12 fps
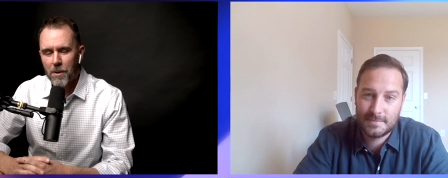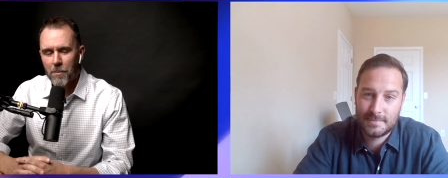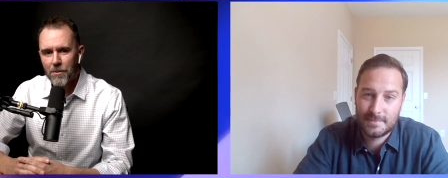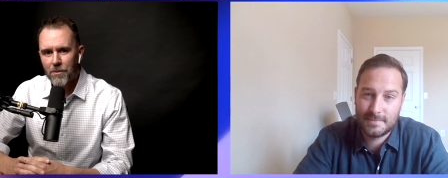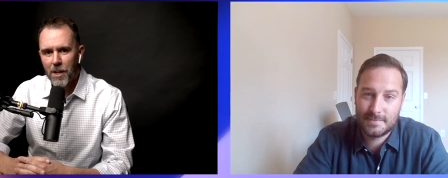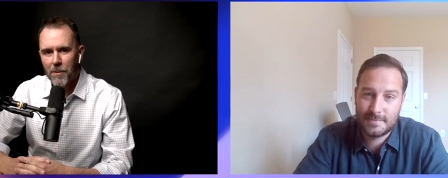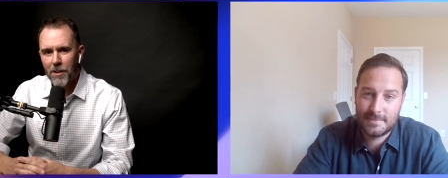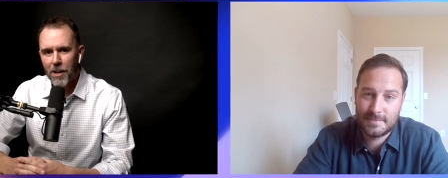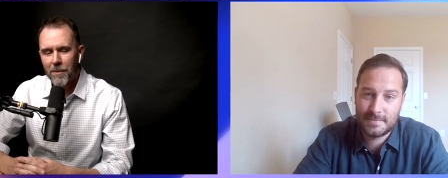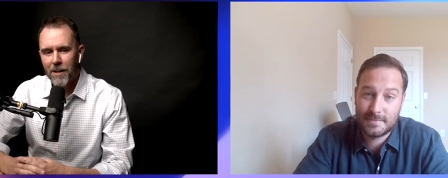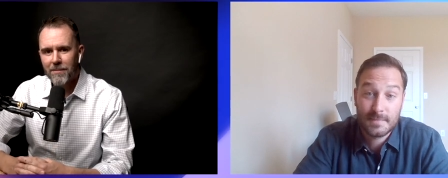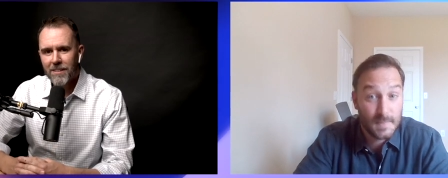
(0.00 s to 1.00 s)
Speaker 1: you so much for coming
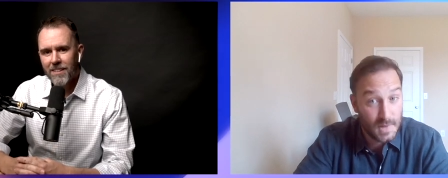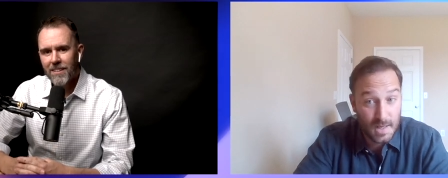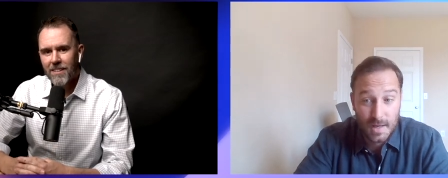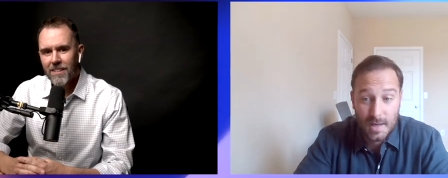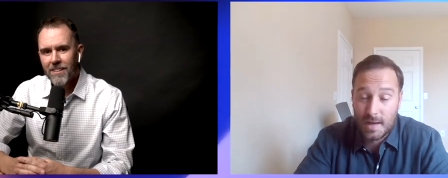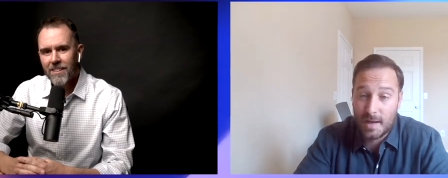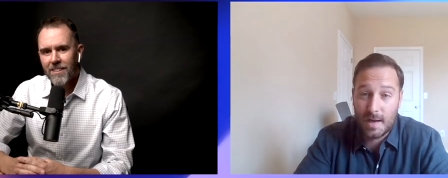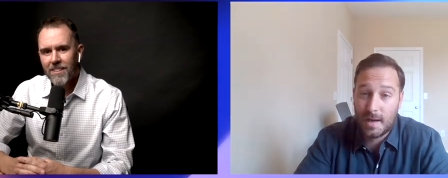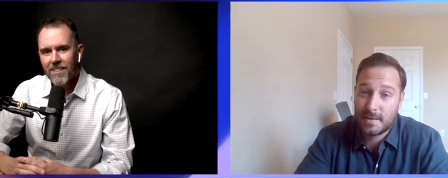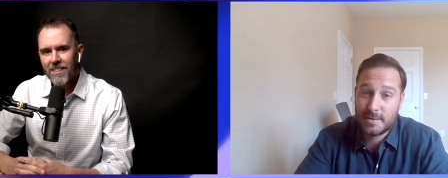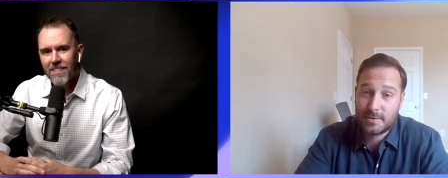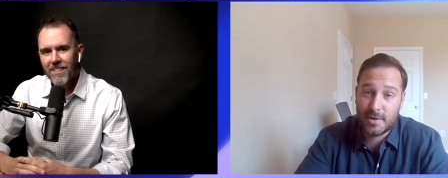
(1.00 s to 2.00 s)
on, man.
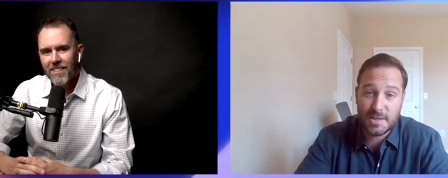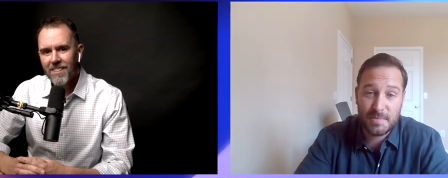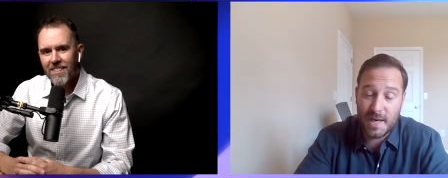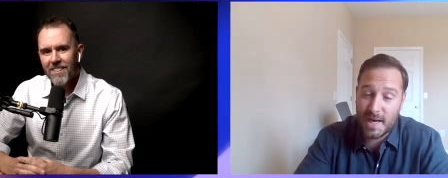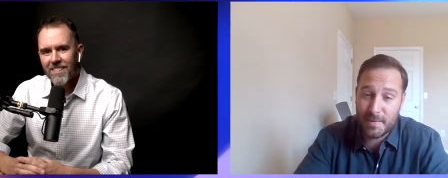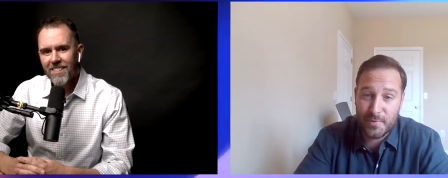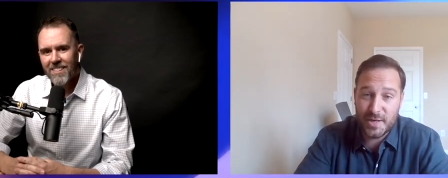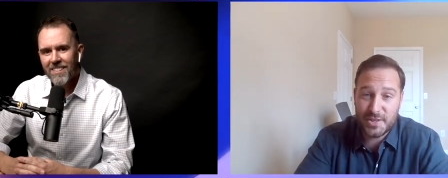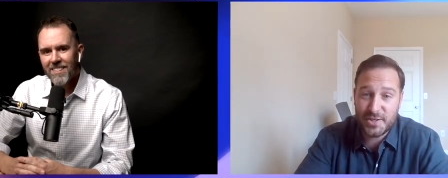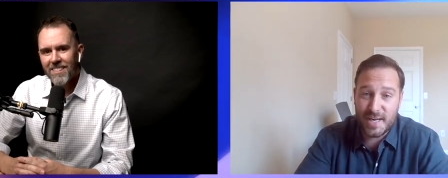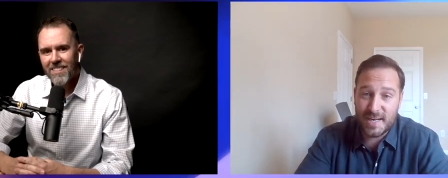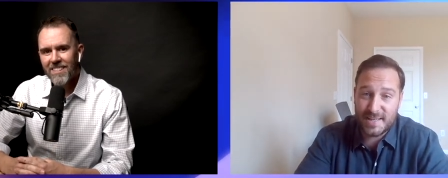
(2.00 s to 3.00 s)
Speaker 2: Trust me, I
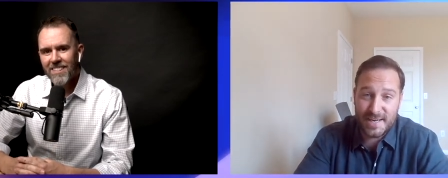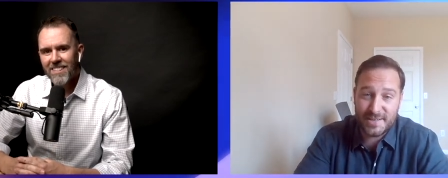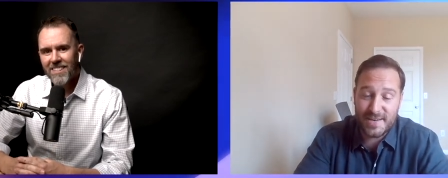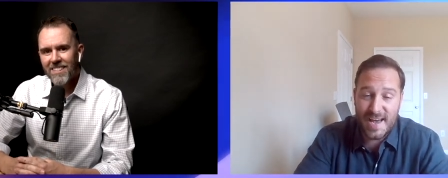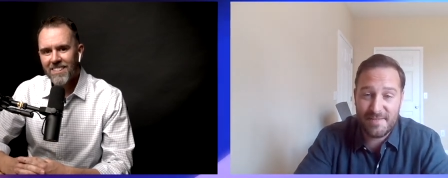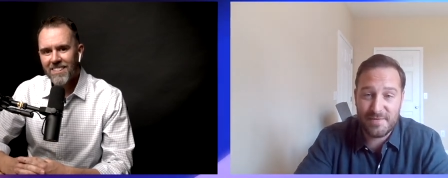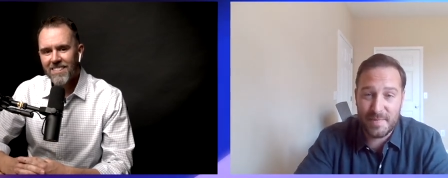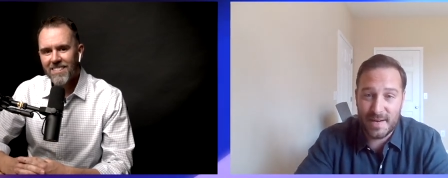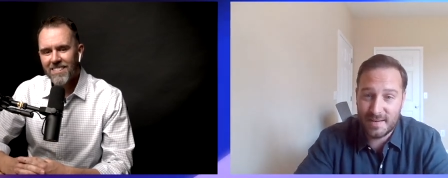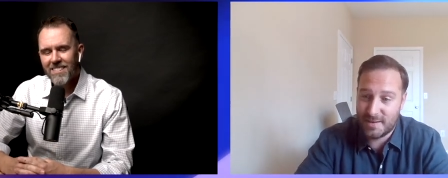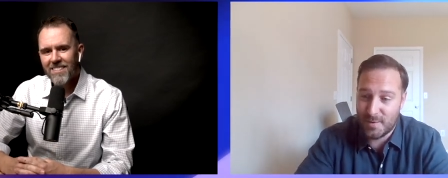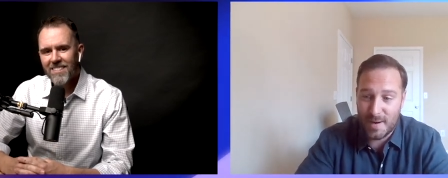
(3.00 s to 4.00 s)
appreciate it. Thanks for having
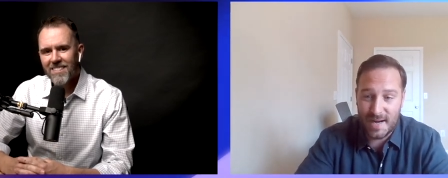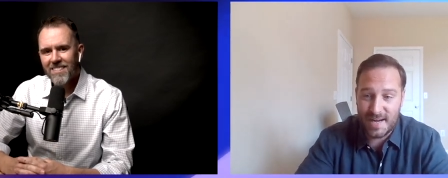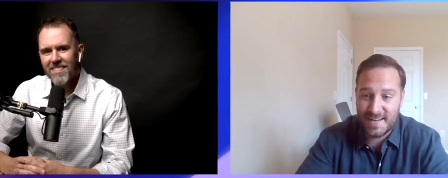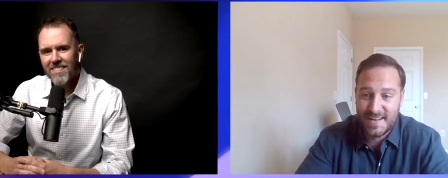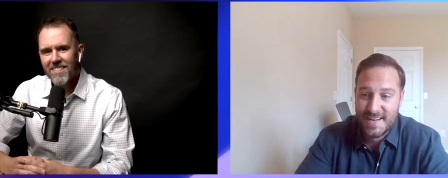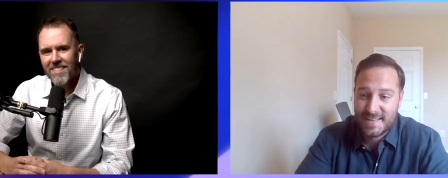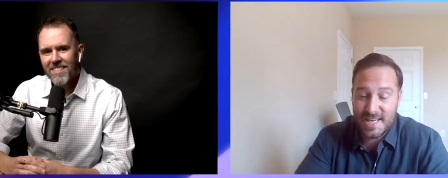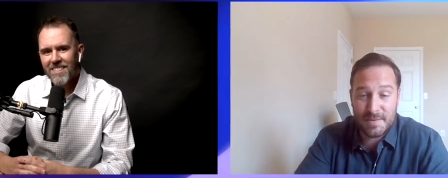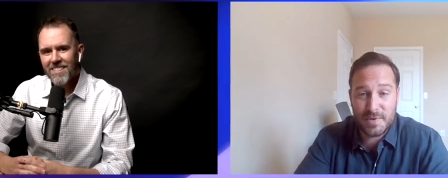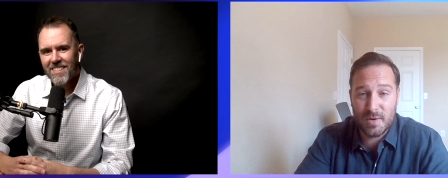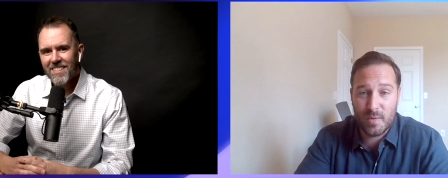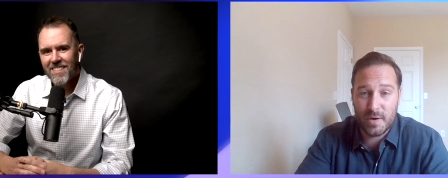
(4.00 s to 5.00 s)
me. You uh,
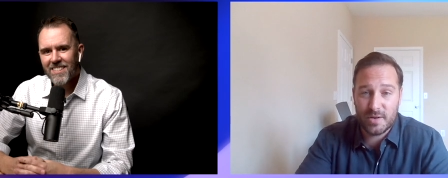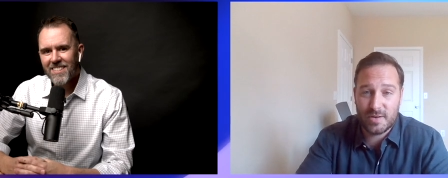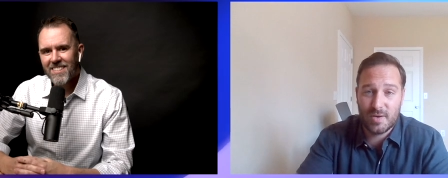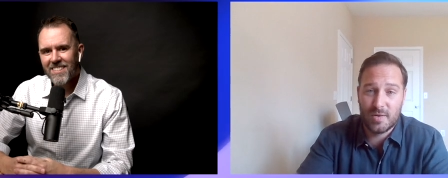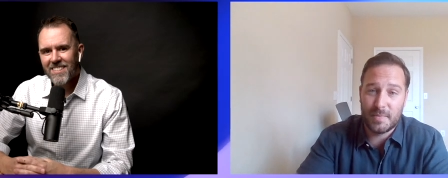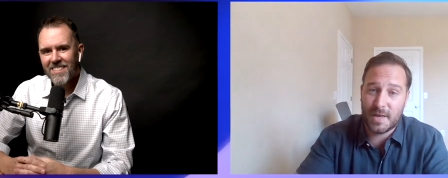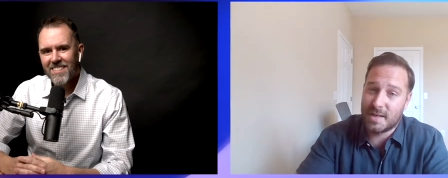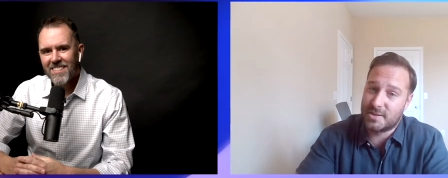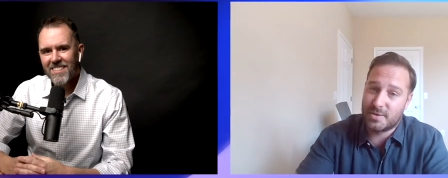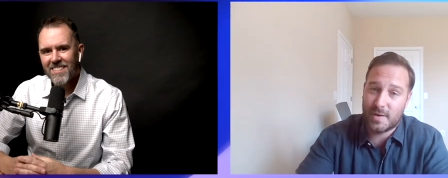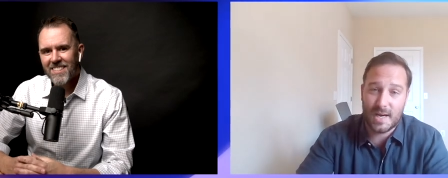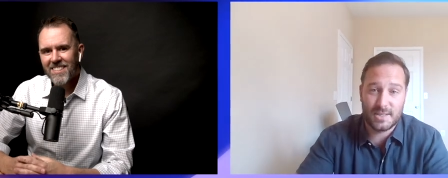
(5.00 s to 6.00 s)
keep doing what you're doing
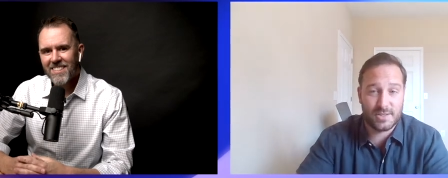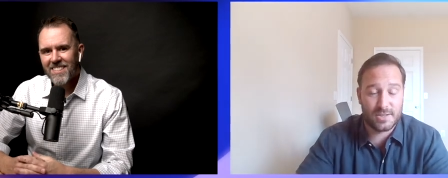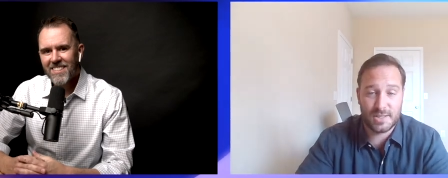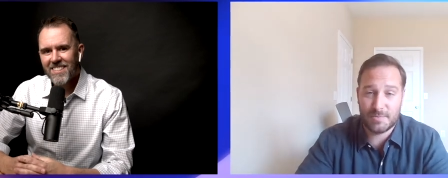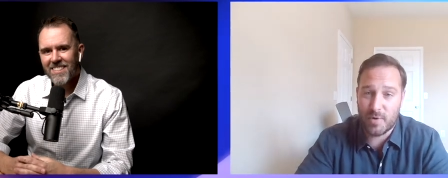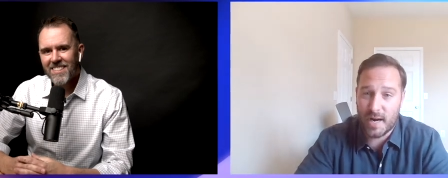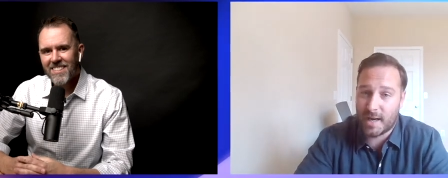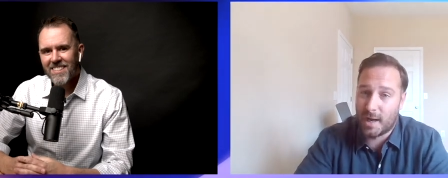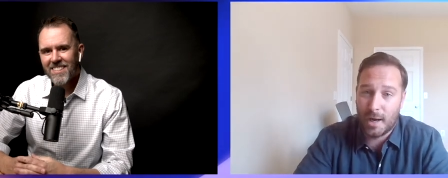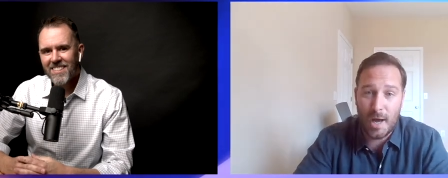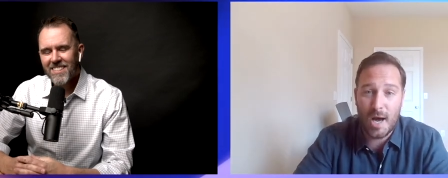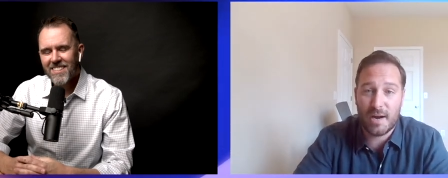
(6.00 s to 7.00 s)
because you guys are spreading
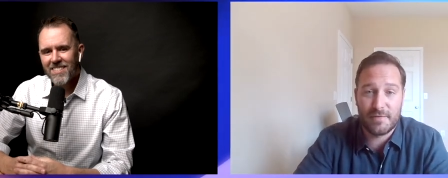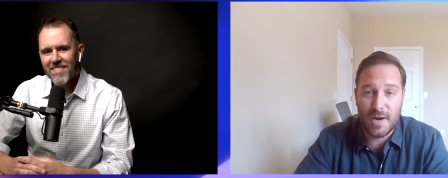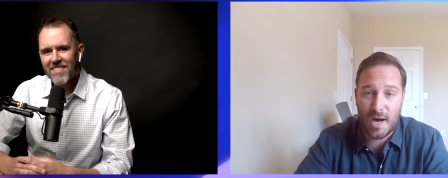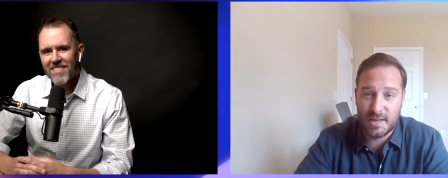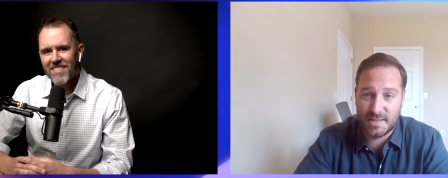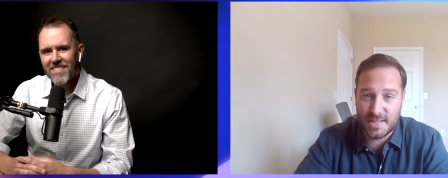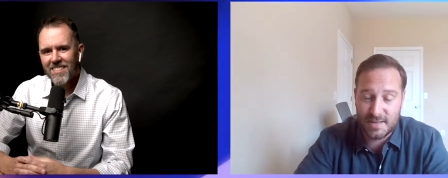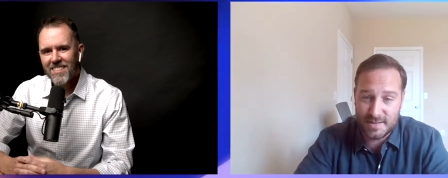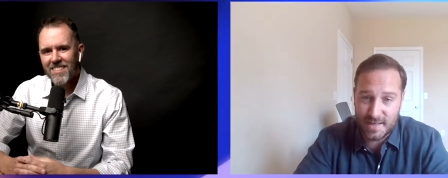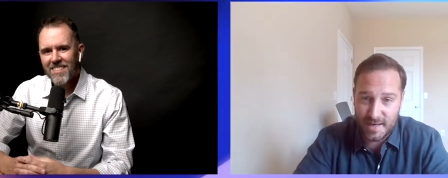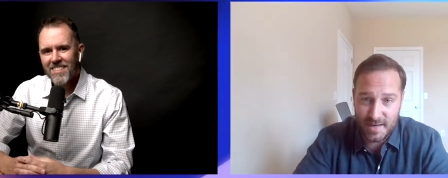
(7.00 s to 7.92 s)
a lot of knowledge out